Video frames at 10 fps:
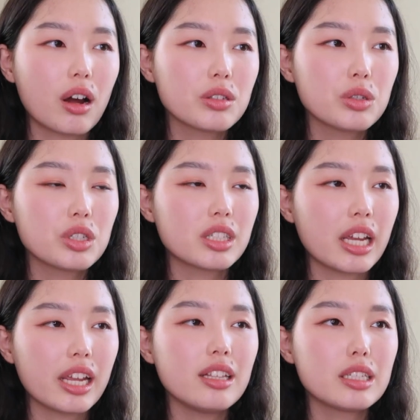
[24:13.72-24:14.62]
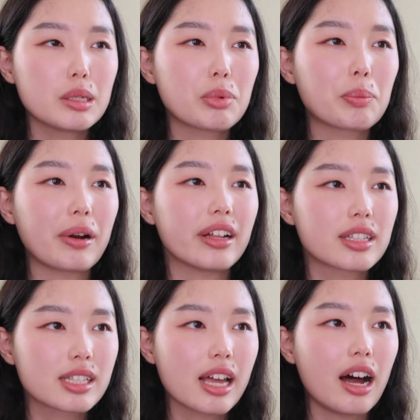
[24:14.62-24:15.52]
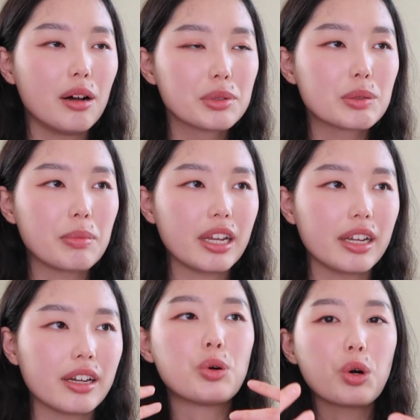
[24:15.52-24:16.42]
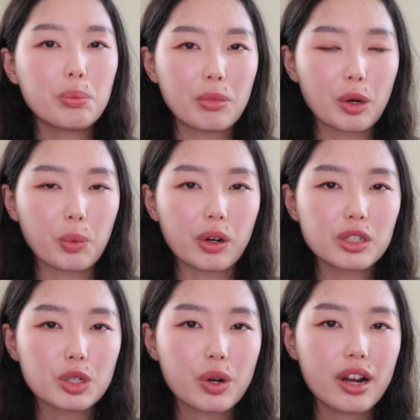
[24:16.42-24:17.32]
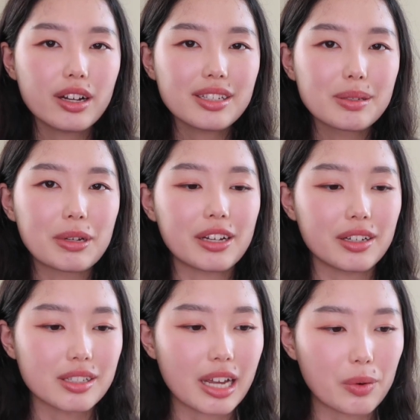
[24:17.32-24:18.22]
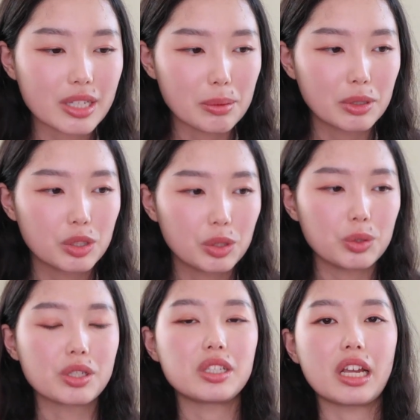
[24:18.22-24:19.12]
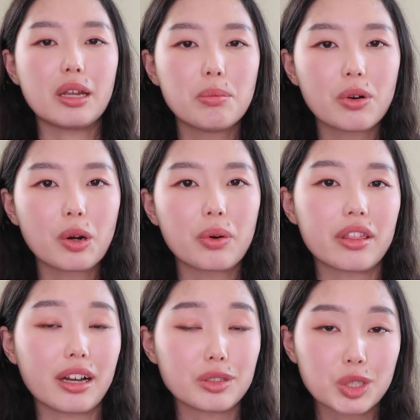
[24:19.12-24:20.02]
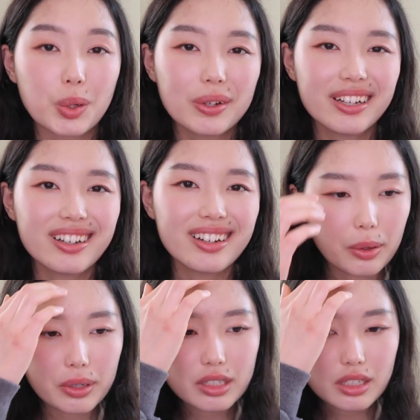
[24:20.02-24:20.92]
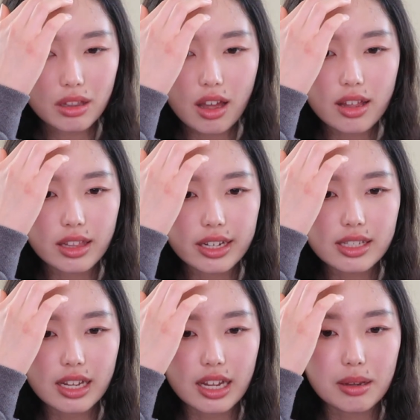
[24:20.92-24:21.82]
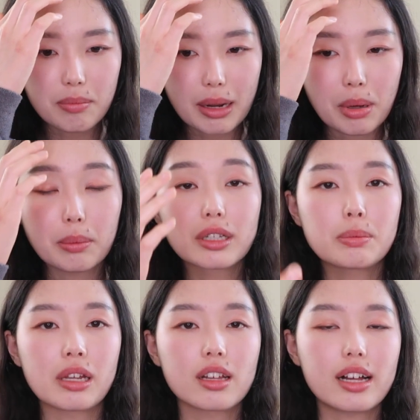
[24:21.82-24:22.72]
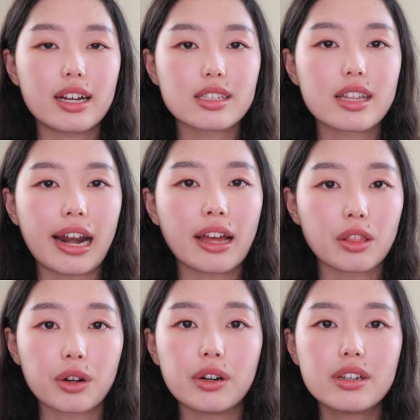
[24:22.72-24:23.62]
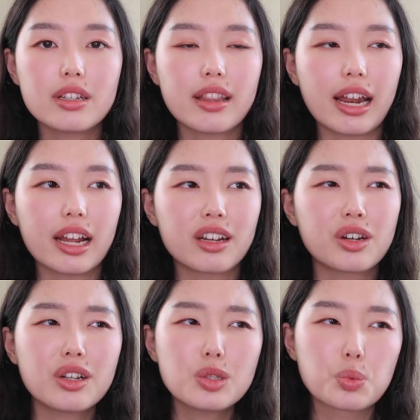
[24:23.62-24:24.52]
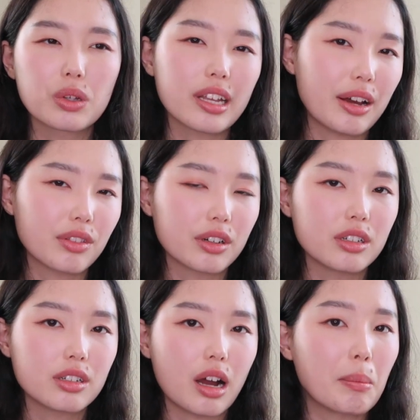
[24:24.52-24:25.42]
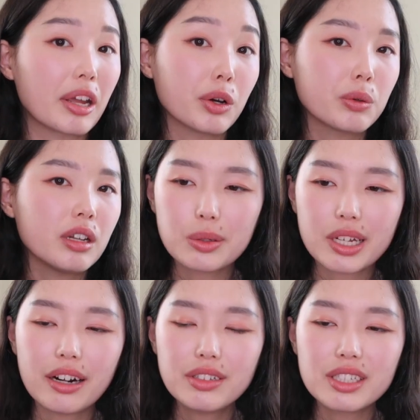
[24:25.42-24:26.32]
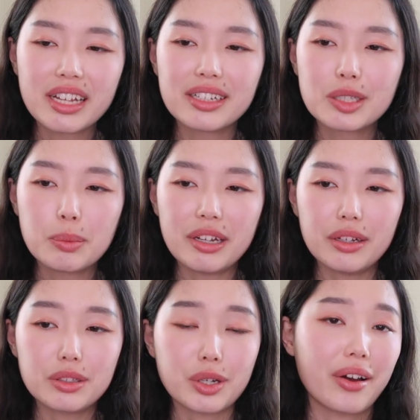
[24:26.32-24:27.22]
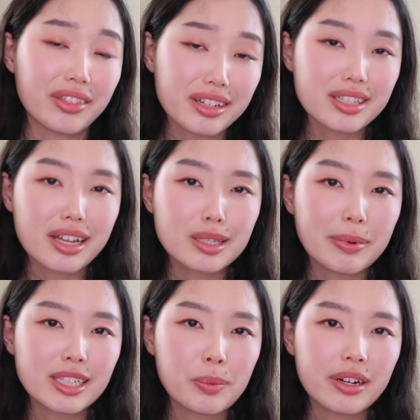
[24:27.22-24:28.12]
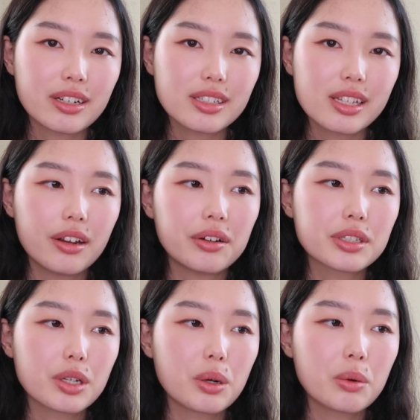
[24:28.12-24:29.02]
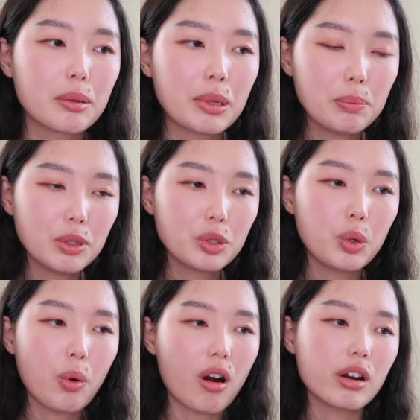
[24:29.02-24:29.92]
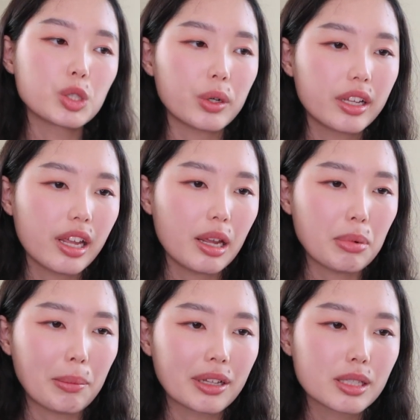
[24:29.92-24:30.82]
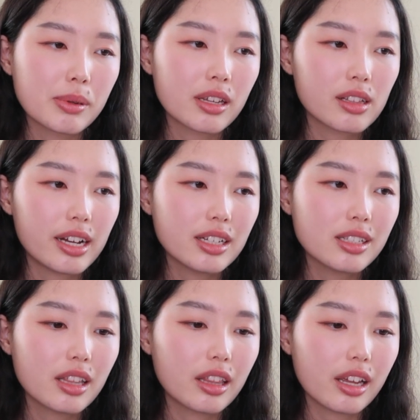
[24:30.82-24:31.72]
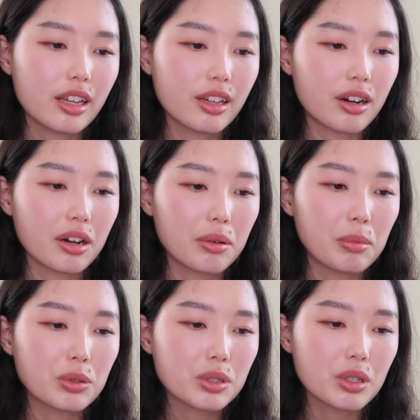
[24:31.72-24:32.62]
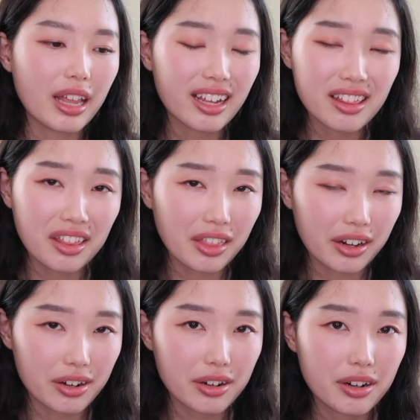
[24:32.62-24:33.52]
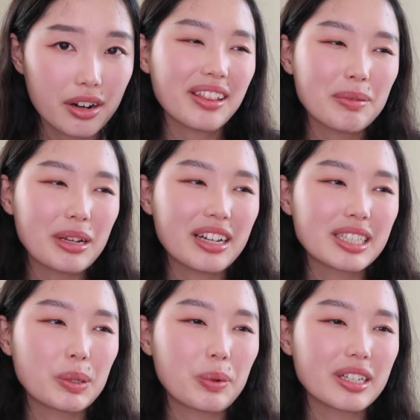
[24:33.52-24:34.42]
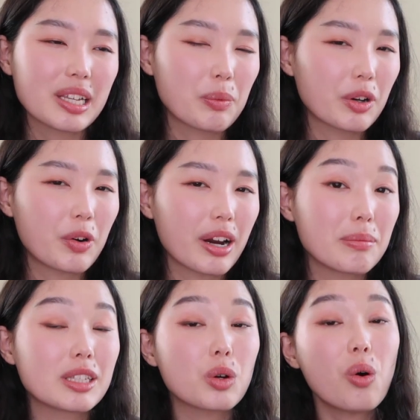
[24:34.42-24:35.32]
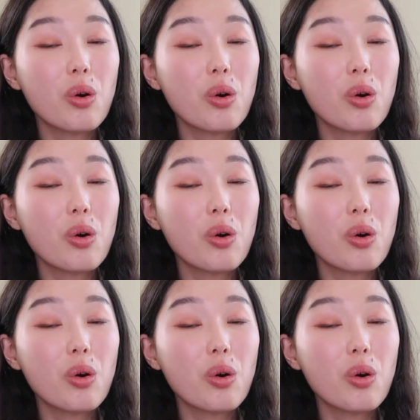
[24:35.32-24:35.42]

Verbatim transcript: But also just taking deeper breaths helped me put more words across because I was able to say more without choking. There were just a lot of things in my public speaking class that I learned that I couldn't really have learned on my own. It was kind of just nice to be taught these things by someone else. And also, the people who are joining a public speaking class, they are most likely there either because it was a requirement